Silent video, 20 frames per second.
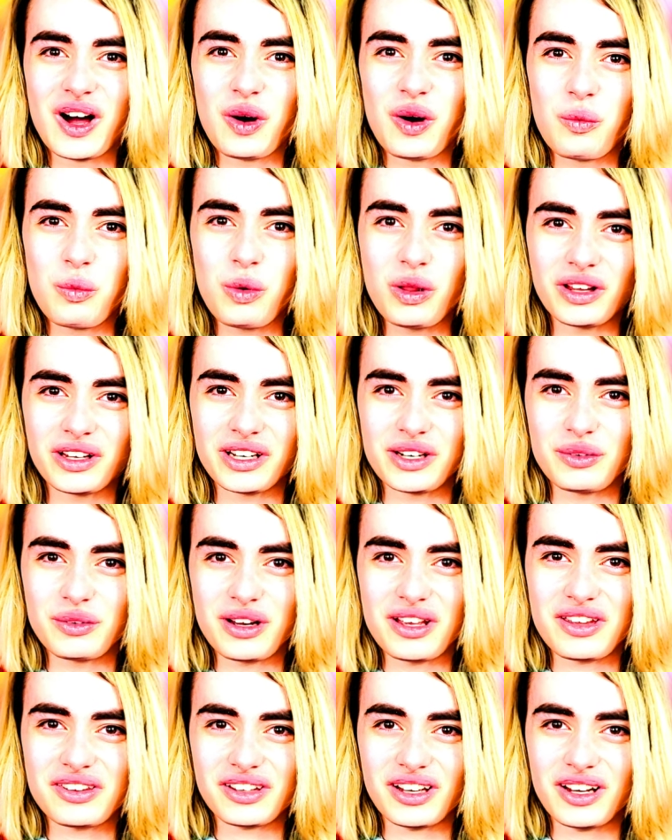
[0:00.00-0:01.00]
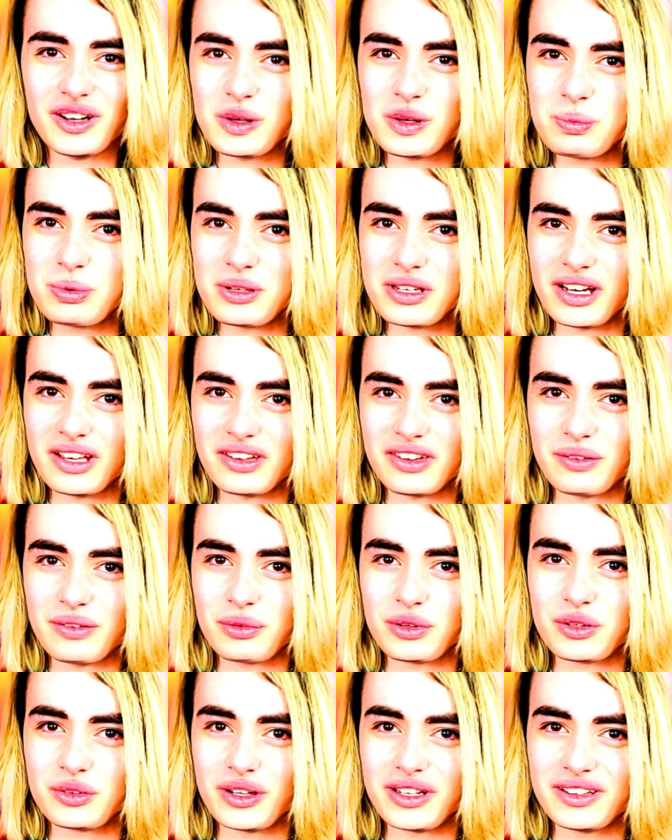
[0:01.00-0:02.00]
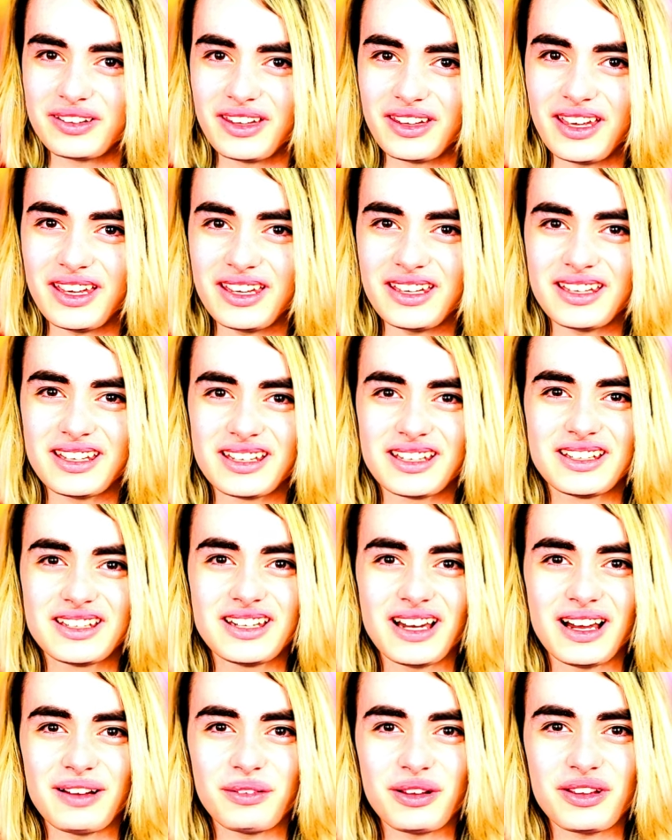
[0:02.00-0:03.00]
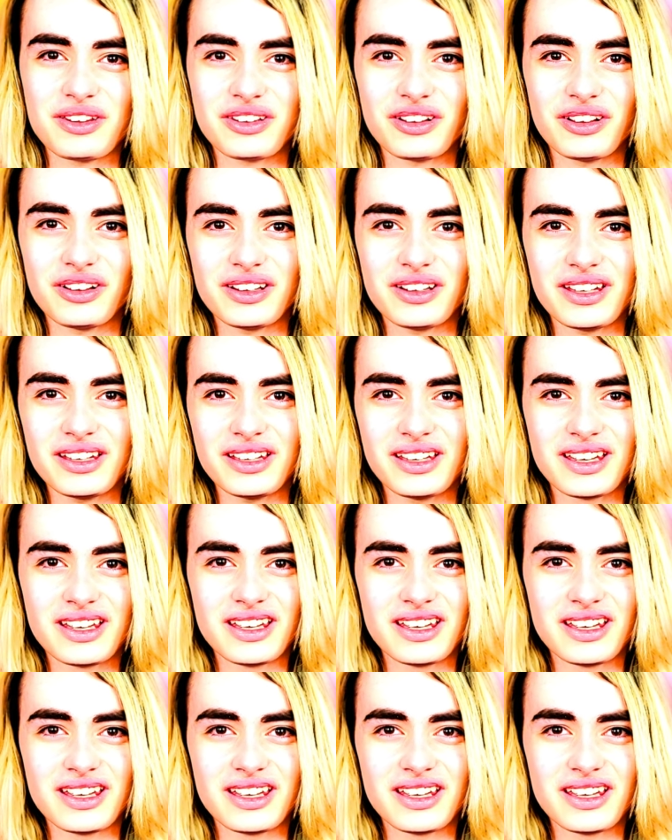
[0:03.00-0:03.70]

Well anyways, I hope you guys have a great day, God bless all you,